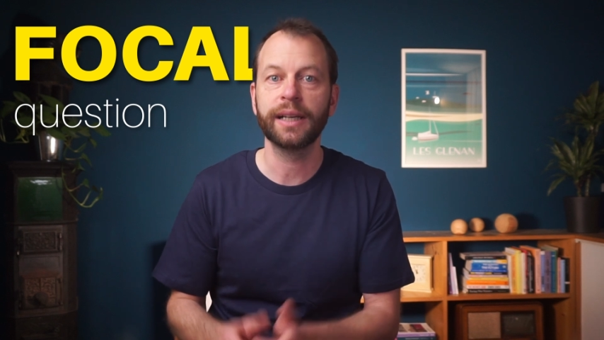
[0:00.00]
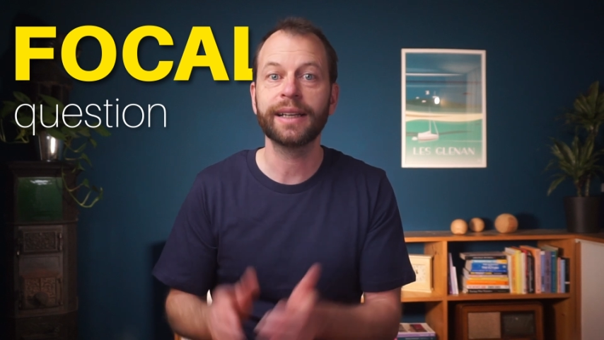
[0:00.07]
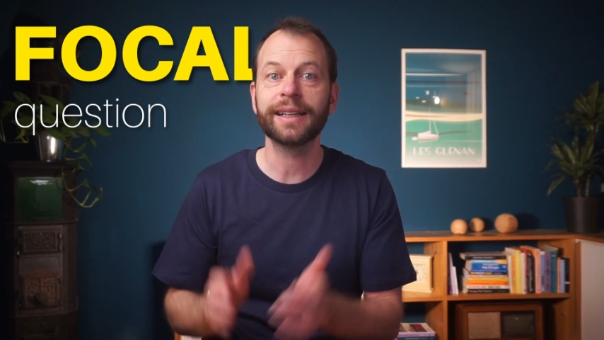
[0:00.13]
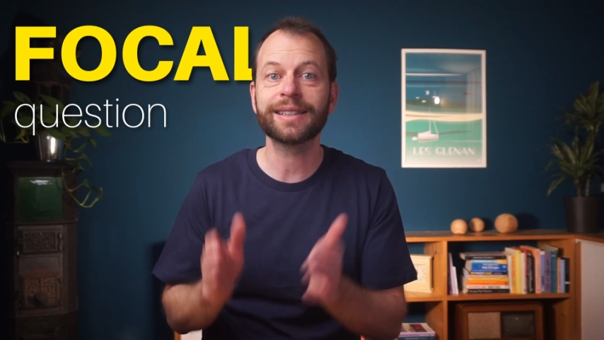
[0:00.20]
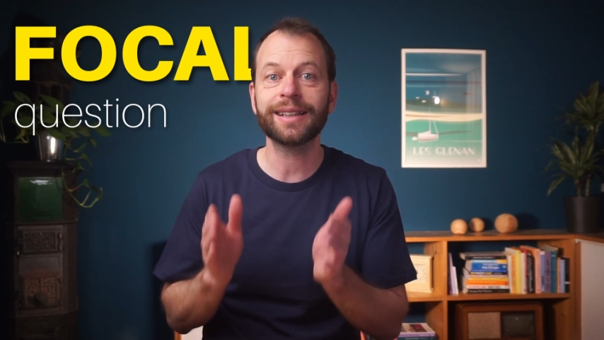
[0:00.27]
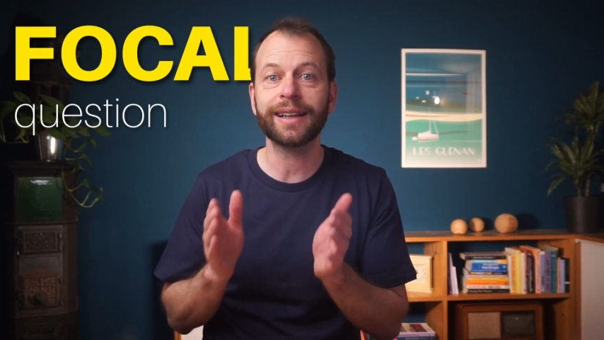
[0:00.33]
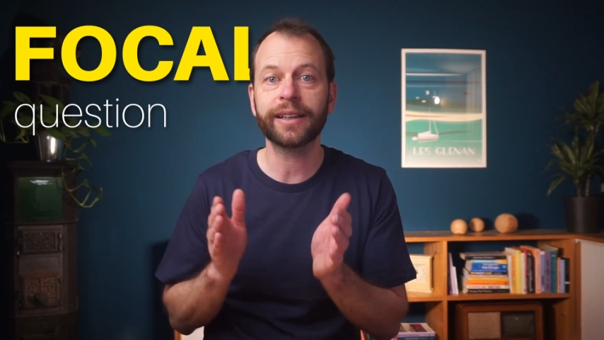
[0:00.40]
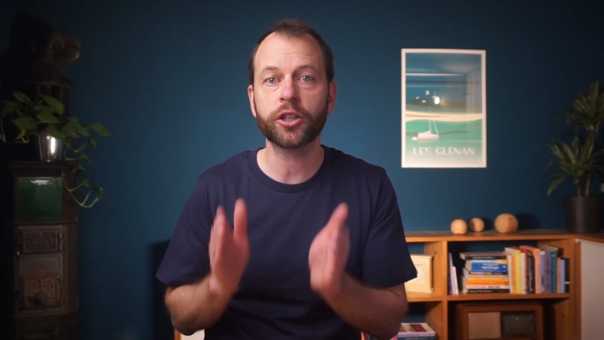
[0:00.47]

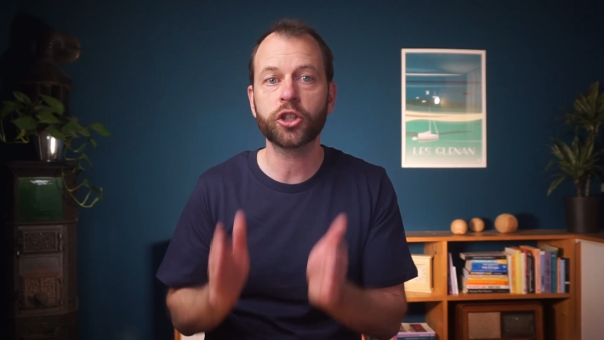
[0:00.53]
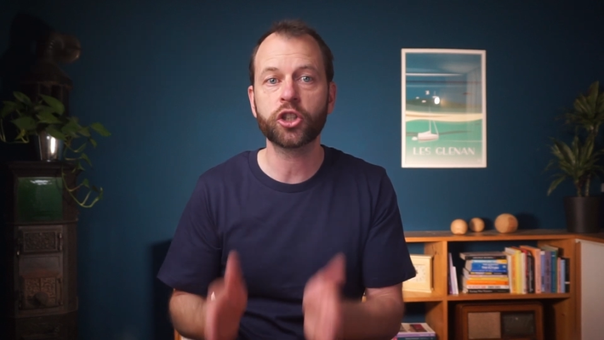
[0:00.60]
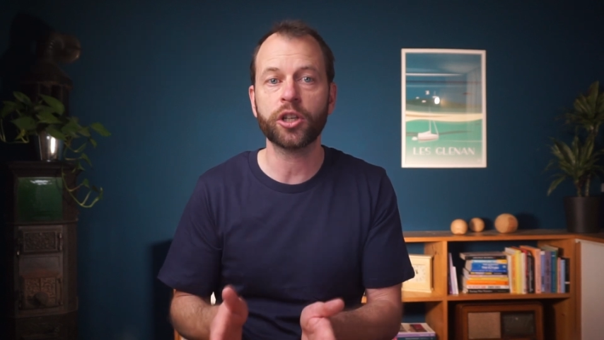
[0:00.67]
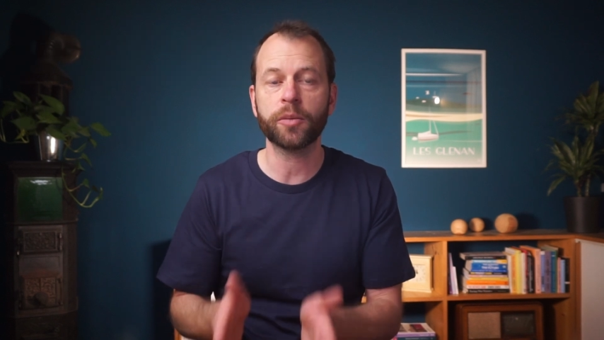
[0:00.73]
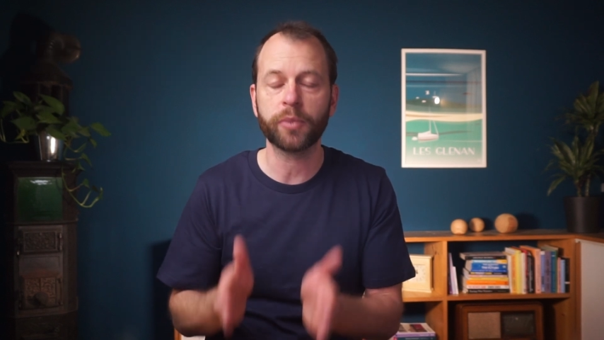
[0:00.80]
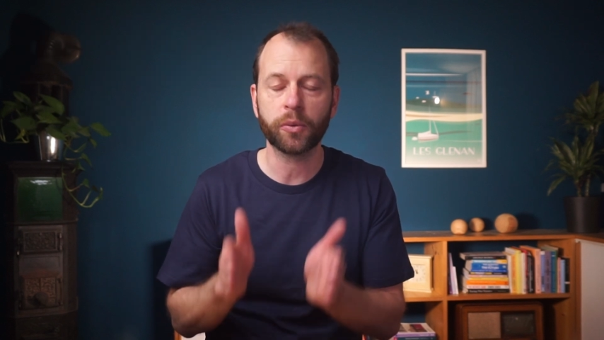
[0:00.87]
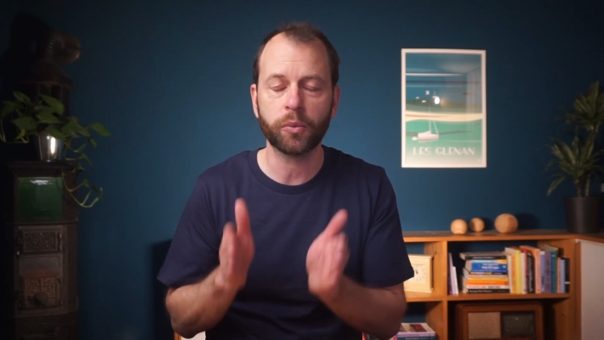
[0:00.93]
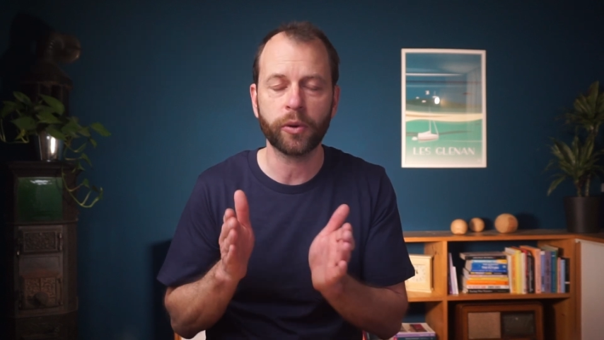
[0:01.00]
is like a
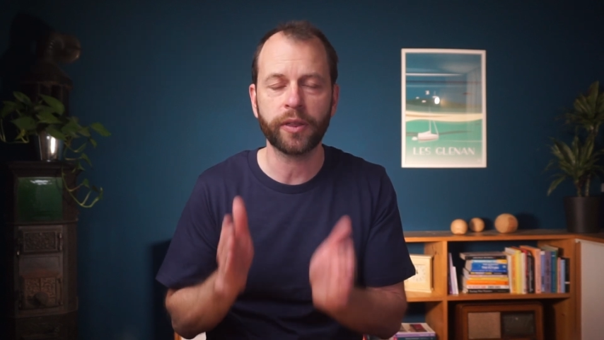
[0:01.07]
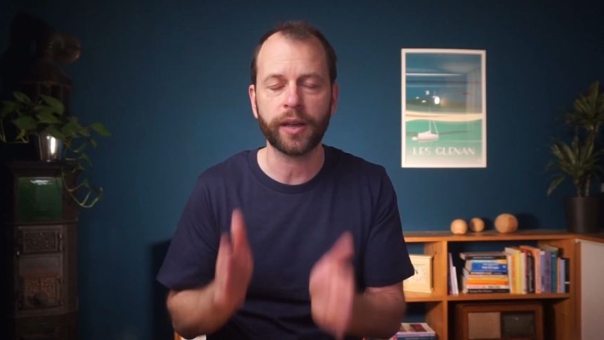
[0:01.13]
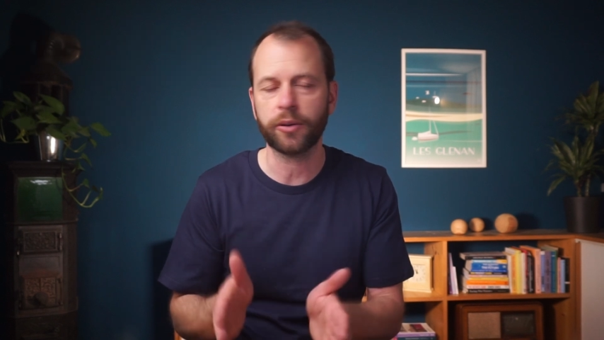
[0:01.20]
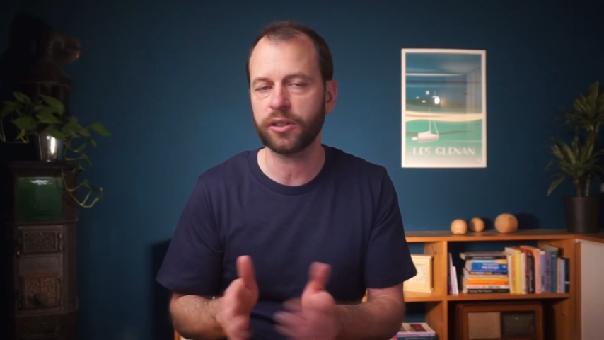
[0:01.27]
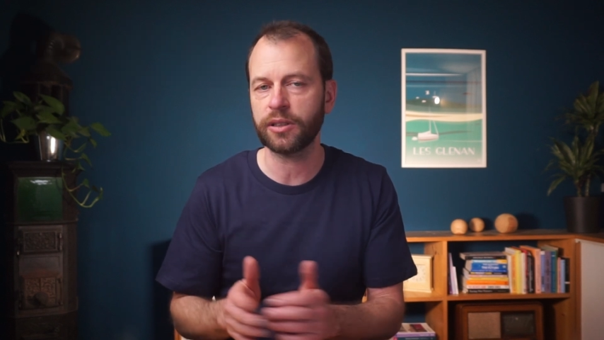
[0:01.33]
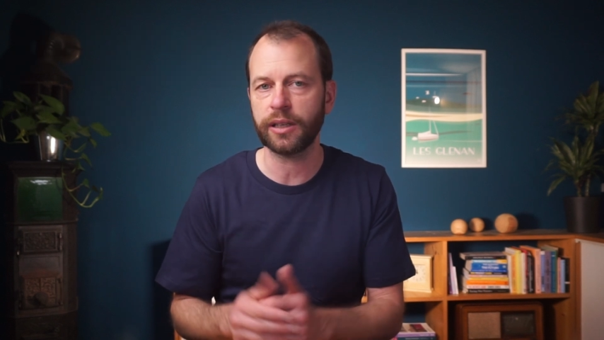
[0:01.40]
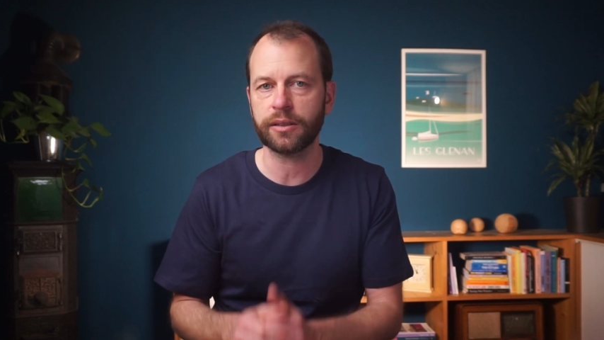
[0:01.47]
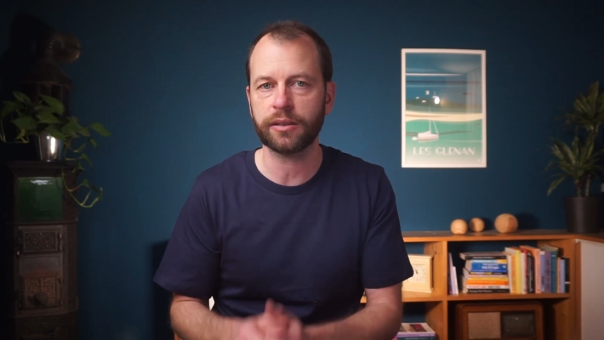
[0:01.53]
ship without
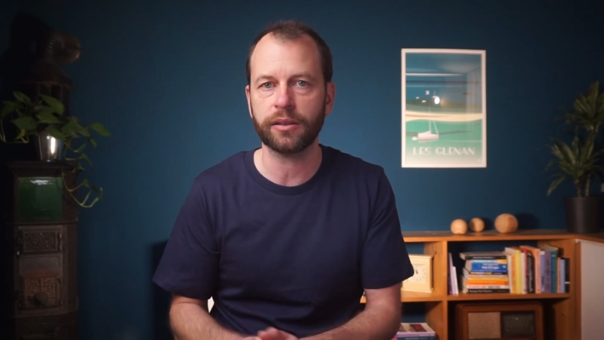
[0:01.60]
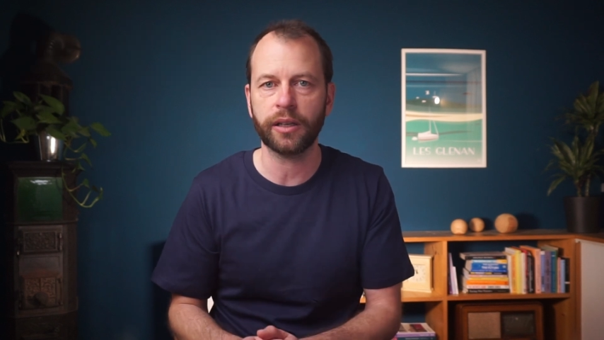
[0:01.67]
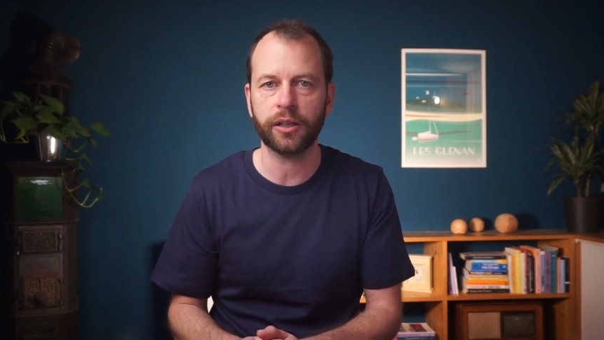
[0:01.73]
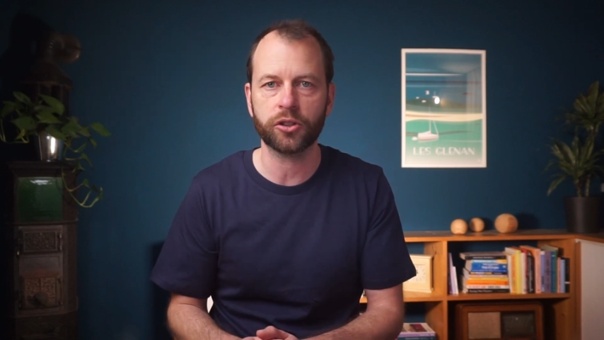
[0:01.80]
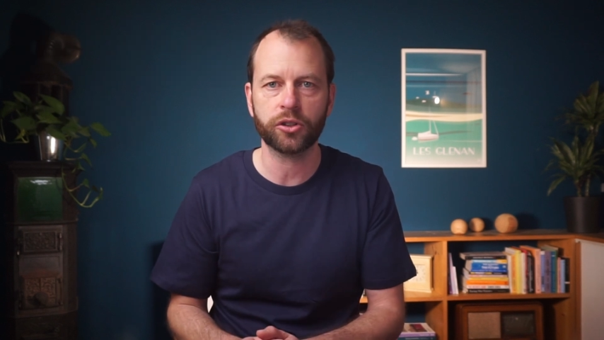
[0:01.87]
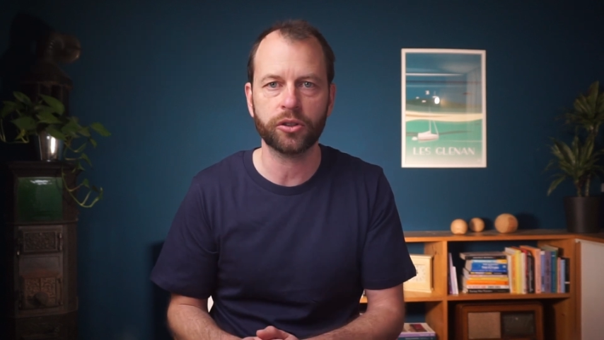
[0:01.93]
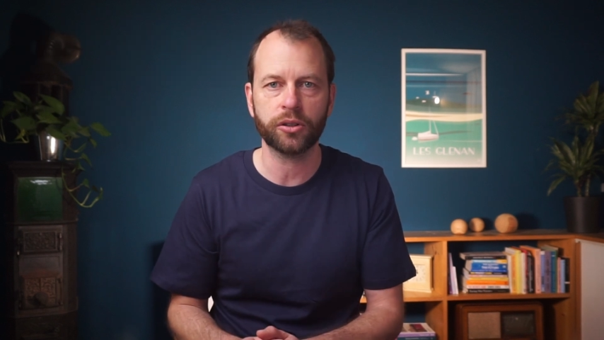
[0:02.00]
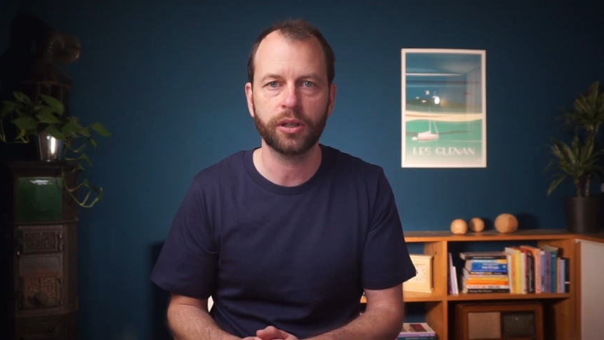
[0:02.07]
a
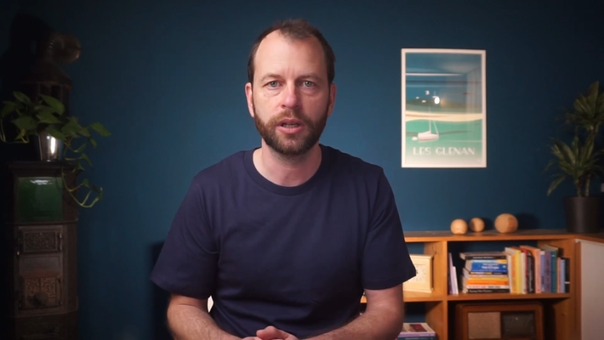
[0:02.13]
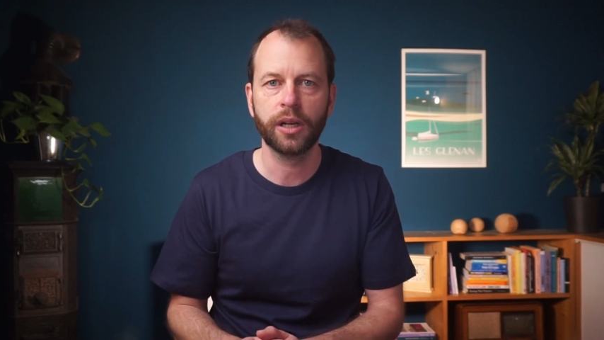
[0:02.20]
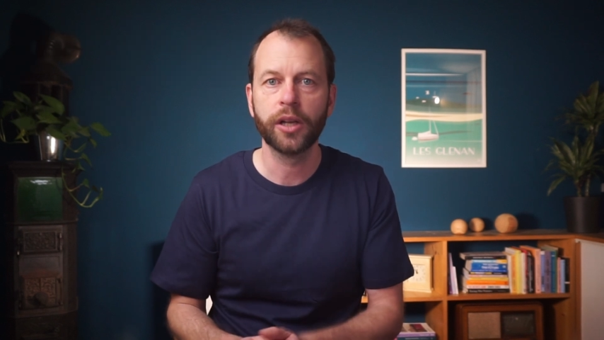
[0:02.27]
destination.